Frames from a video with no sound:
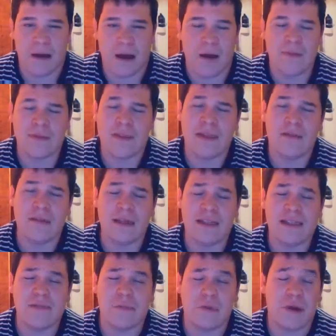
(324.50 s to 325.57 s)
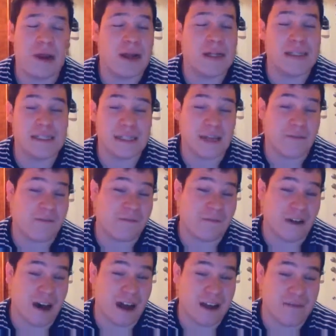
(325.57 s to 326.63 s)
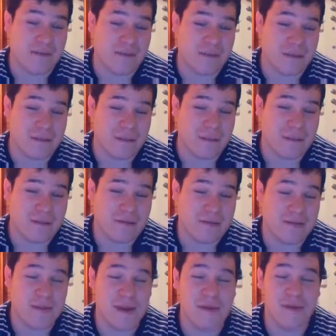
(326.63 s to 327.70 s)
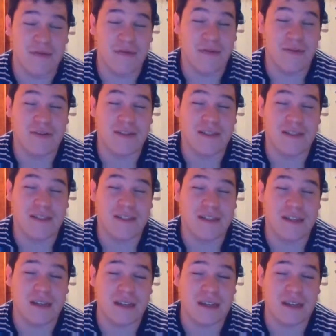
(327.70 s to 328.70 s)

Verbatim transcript: Up until this point, I'd say five was maybe the worst.